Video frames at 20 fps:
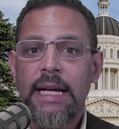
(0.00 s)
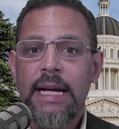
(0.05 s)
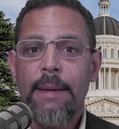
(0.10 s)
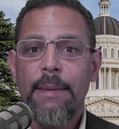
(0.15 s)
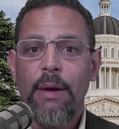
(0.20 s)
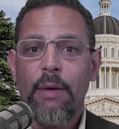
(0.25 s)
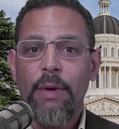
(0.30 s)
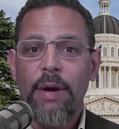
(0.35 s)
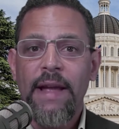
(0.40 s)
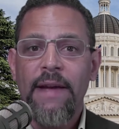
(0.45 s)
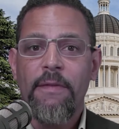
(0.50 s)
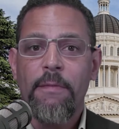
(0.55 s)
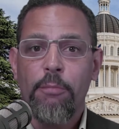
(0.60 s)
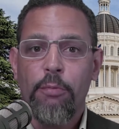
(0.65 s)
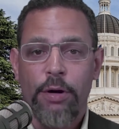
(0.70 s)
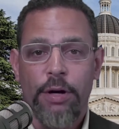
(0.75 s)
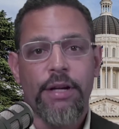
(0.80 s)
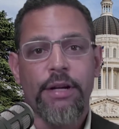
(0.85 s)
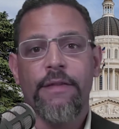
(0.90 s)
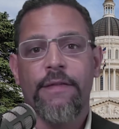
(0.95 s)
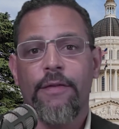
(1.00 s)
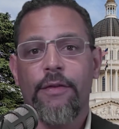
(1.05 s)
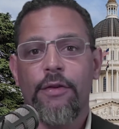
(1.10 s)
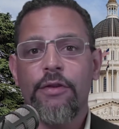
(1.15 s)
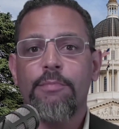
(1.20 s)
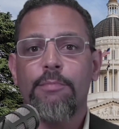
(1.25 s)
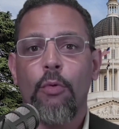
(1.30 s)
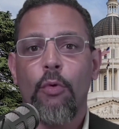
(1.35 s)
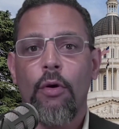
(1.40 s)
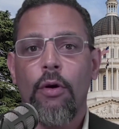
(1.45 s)
I mean, we have a pretty
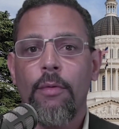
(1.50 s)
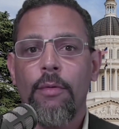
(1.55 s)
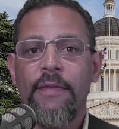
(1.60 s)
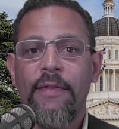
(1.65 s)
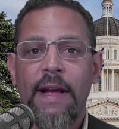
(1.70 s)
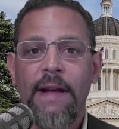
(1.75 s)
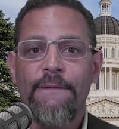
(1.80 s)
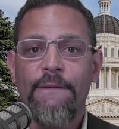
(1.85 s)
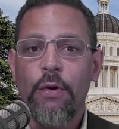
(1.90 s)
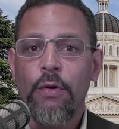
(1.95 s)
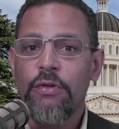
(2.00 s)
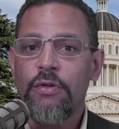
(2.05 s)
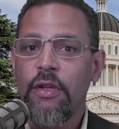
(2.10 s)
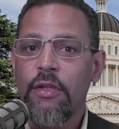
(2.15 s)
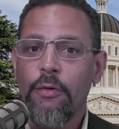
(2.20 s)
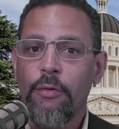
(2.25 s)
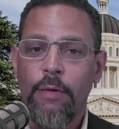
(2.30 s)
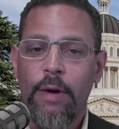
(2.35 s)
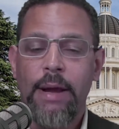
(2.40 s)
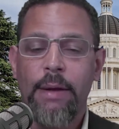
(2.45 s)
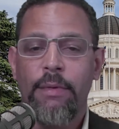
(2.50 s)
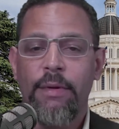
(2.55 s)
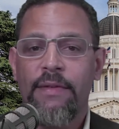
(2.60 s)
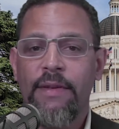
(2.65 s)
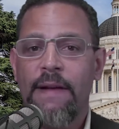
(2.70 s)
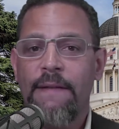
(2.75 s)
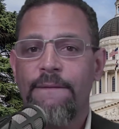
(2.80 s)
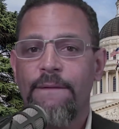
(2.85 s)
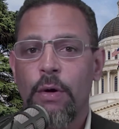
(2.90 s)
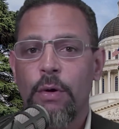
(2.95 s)
diverse board. We've got folks on the right, and we've
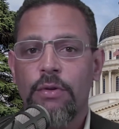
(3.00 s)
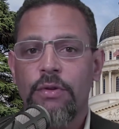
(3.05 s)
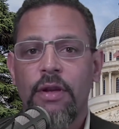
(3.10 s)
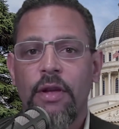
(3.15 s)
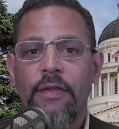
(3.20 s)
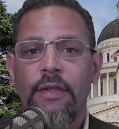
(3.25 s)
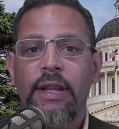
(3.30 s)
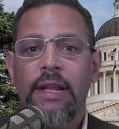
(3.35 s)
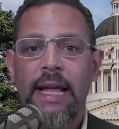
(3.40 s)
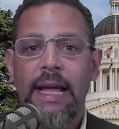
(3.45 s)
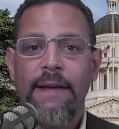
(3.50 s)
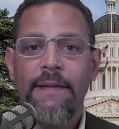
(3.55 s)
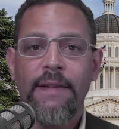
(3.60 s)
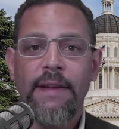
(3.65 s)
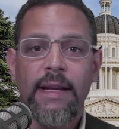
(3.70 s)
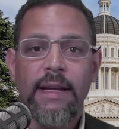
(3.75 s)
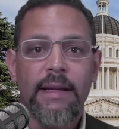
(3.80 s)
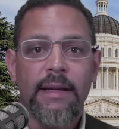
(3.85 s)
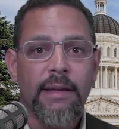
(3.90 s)
got folks on the left.